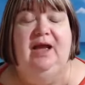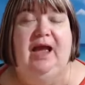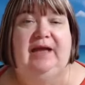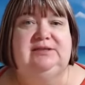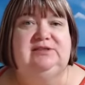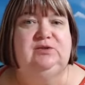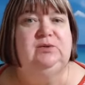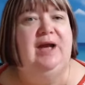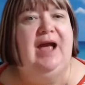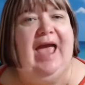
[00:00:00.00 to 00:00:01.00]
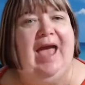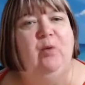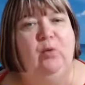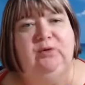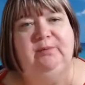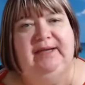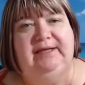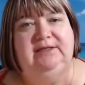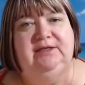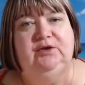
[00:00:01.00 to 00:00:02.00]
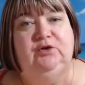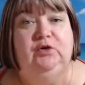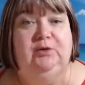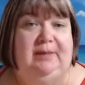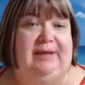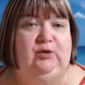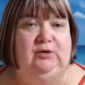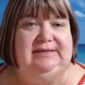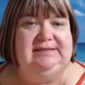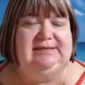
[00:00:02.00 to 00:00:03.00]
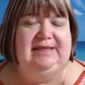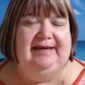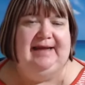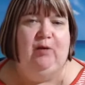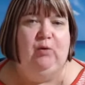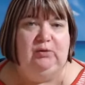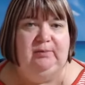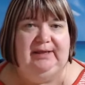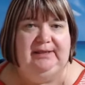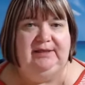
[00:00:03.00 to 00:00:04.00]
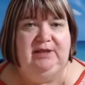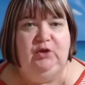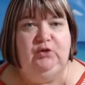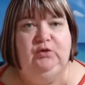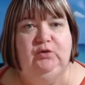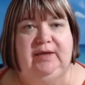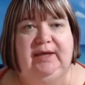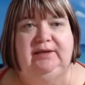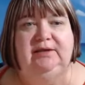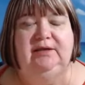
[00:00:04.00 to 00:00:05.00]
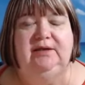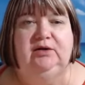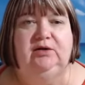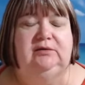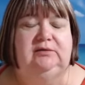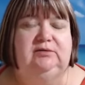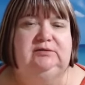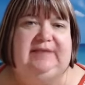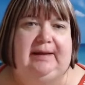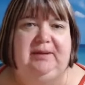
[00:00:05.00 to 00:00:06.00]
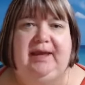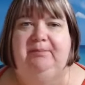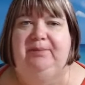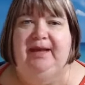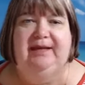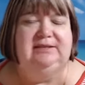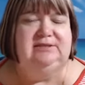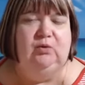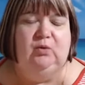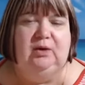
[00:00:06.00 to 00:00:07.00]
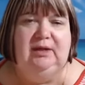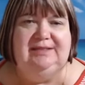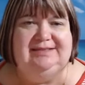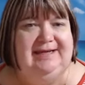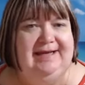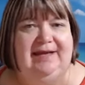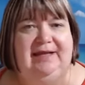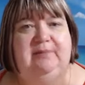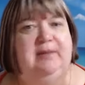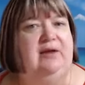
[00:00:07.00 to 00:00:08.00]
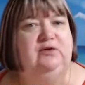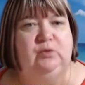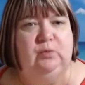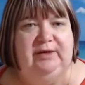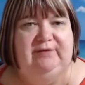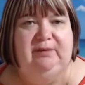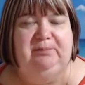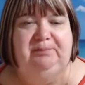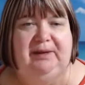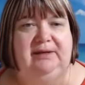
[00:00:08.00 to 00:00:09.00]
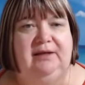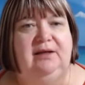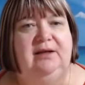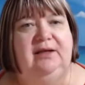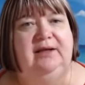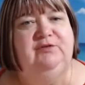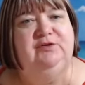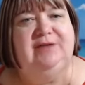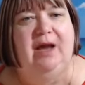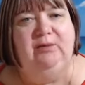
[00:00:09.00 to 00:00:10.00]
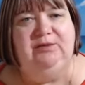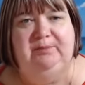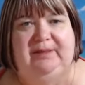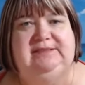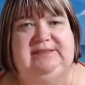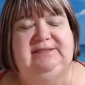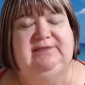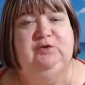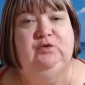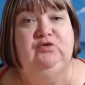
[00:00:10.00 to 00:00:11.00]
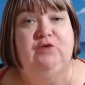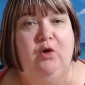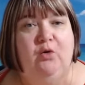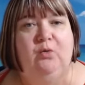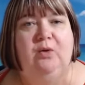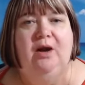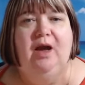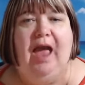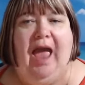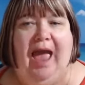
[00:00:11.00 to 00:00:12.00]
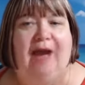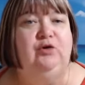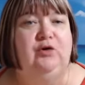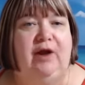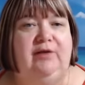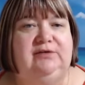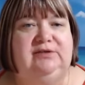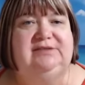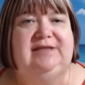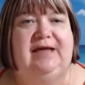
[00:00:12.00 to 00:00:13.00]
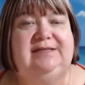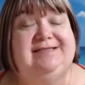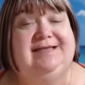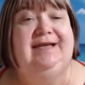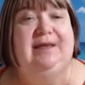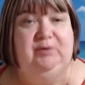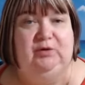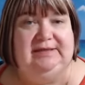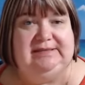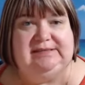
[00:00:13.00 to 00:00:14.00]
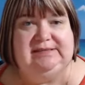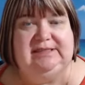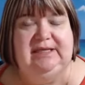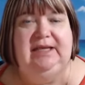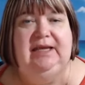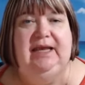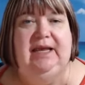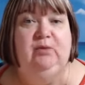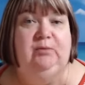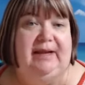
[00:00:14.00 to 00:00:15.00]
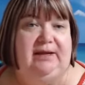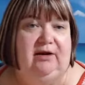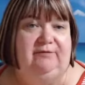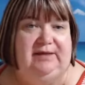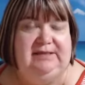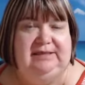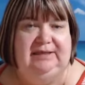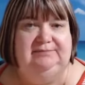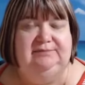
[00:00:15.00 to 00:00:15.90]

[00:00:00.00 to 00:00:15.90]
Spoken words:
as to how automated you can make your lists and how automated you can set up campaigns or sending out emails or whatever. But if you start with the basics, if you know how you're going to start setting up your lists, it will make life easier.